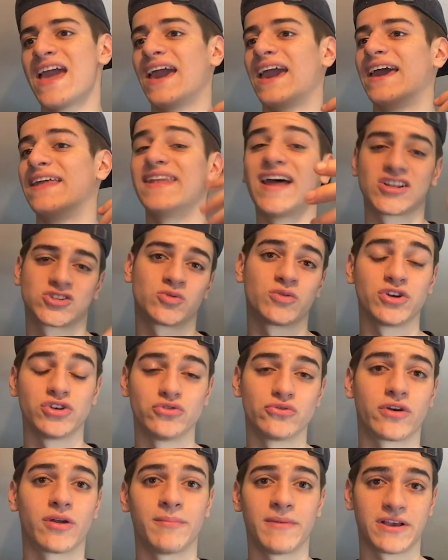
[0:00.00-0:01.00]
and that's where
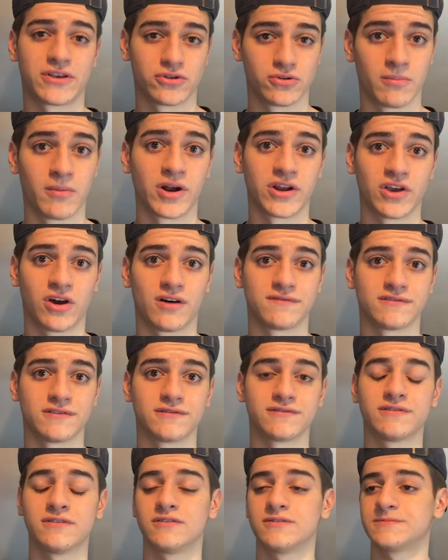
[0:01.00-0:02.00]
you can make your money off
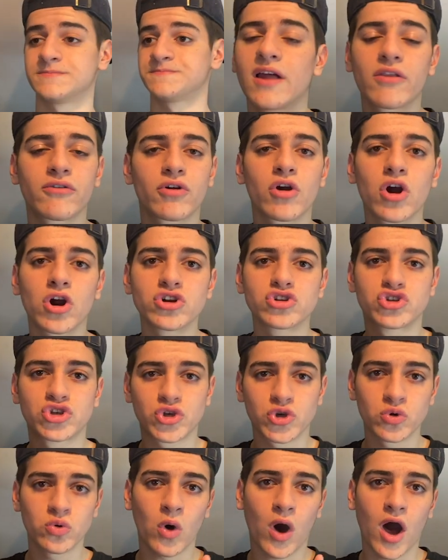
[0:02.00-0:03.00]
of. Now, there are
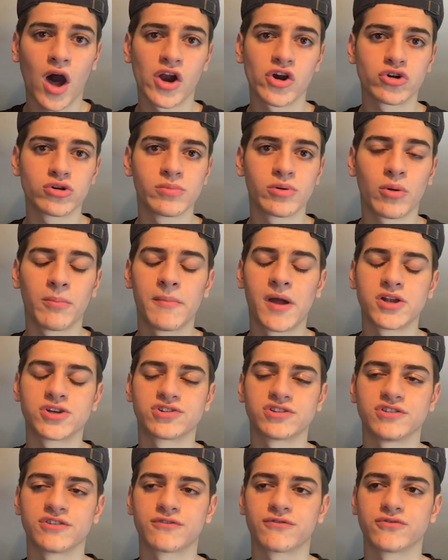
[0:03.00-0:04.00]
two honorable
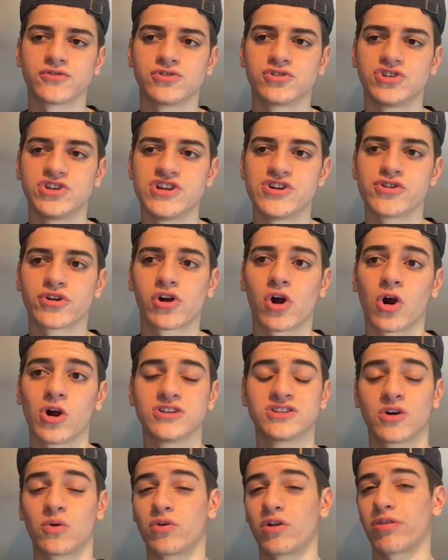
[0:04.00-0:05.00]
mentions for Jeter
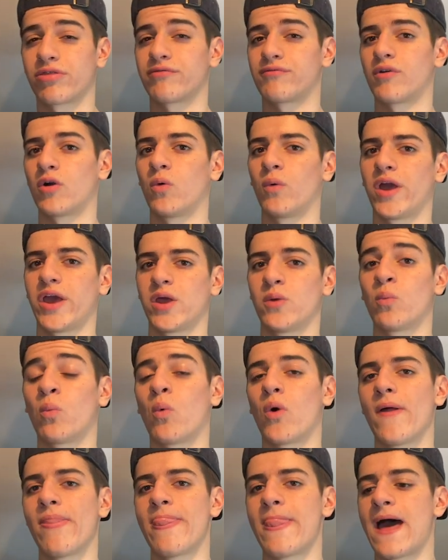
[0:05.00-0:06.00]
cards I want to throw in.
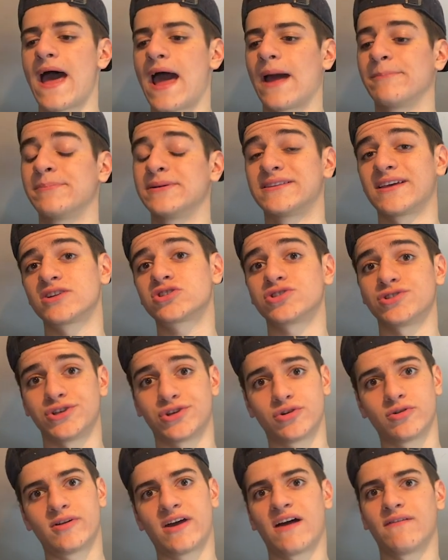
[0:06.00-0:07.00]
One that potentially
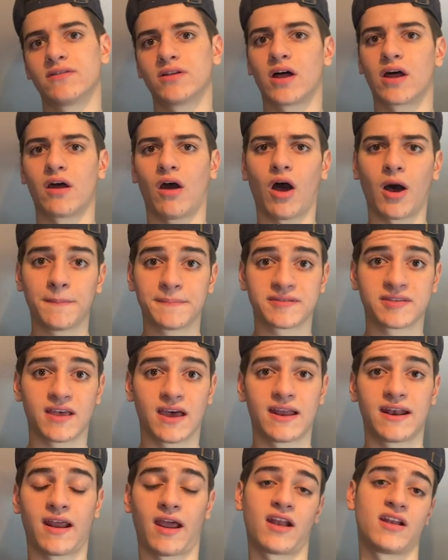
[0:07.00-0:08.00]
could have a lot of
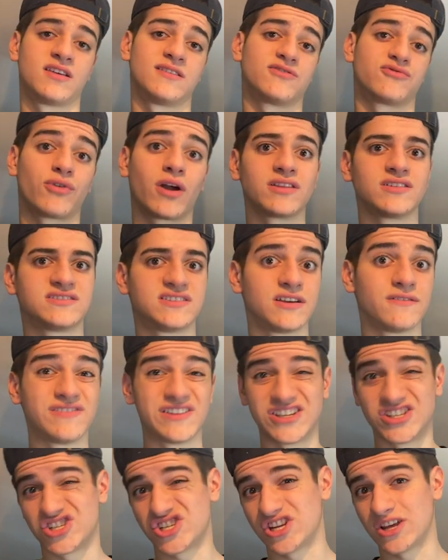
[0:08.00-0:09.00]
upside and is
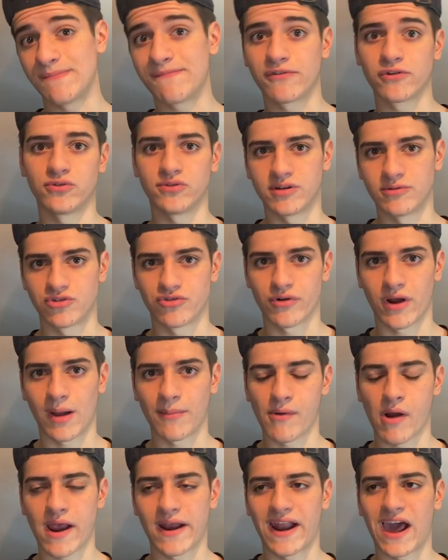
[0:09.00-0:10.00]
relatively cheap for you to
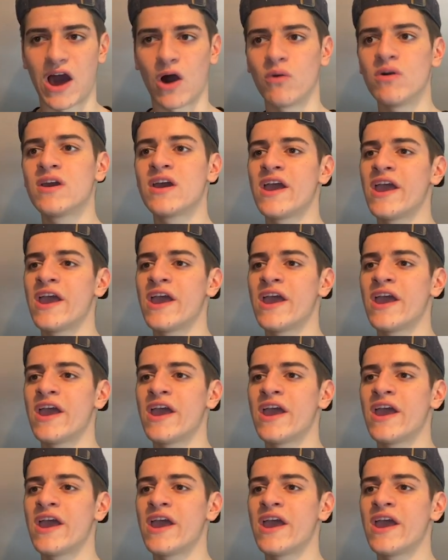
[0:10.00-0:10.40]
grab right now.